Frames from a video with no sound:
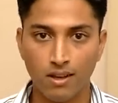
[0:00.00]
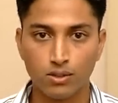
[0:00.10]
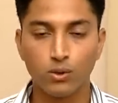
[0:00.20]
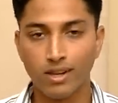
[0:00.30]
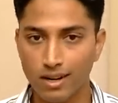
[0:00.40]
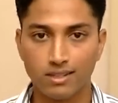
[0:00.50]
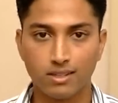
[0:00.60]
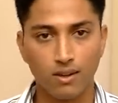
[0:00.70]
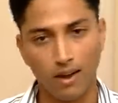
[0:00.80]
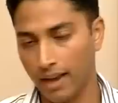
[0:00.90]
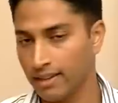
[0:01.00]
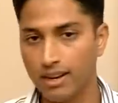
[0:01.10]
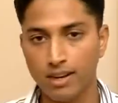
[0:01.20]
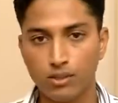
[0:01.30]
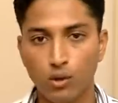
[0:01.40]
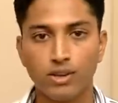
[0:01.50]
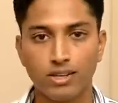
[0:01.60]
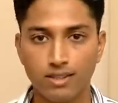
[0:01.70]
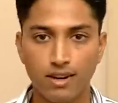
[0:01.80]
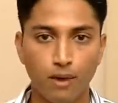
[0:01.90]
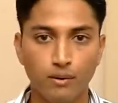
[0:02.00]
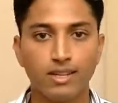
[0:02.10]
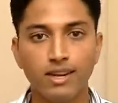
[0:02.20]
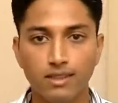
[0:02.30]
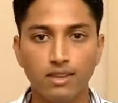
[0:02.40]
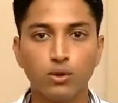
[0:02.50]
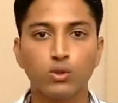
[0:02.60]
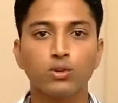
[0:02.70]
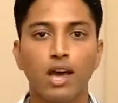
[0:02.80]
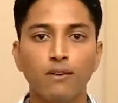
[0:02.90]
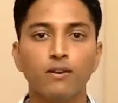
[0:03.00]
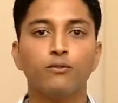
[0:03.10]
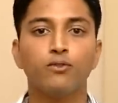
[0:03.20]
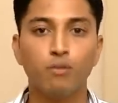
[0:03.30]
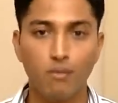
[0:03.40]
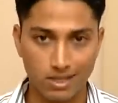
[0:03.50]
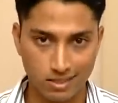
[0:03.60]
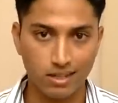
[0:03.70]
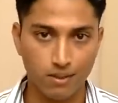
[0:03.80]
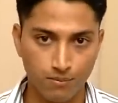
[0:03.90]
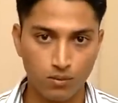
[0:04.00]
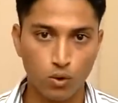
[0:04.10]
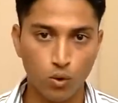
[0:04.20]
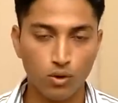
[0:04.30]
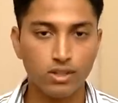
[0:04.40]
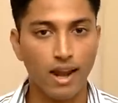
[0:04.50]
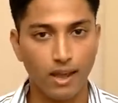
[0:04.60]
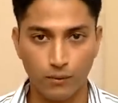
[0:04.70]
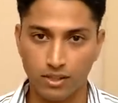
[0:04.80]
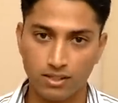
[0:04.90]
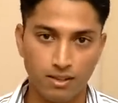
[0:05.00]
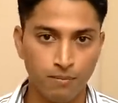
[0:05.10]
So English, either English or a regional language, anything, you should have a firm mastery over the language.